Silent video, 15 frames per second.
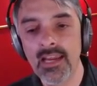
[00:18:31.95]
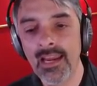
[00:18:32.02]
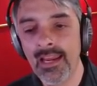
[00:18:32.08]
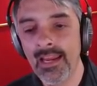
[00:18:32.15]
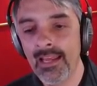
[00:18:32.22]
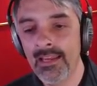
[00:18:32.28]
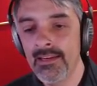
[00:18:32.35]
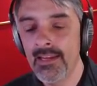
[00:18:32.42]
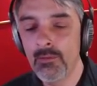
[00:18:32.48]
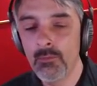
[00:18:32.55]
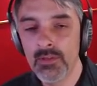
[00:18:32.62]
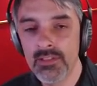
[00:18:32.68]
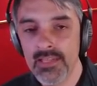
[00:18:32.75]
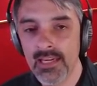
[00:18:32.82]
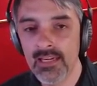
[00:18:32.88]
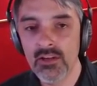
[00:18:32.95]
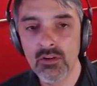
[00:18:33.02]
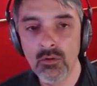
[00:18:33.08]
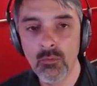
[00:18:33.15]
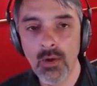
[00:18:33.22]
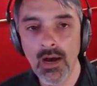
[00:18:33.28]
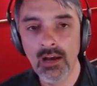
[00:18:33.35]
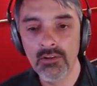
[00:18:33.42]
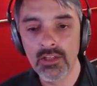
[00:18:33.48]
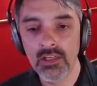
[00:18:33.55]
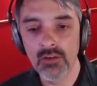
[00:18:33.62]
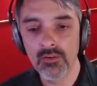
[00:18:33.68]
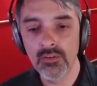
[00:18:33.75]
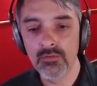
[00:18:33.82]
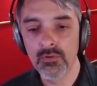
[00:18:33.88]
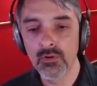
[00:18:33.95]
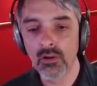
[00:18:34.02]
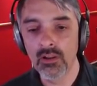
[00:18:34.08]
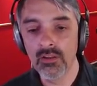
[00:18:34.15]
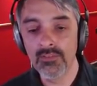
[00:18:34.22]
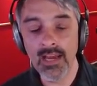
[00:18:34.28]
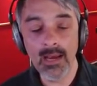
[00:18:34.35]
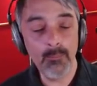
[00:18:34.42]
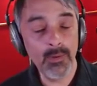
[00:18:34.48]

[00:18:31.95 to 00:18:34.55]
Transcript: and it would take you a while to go through all of that,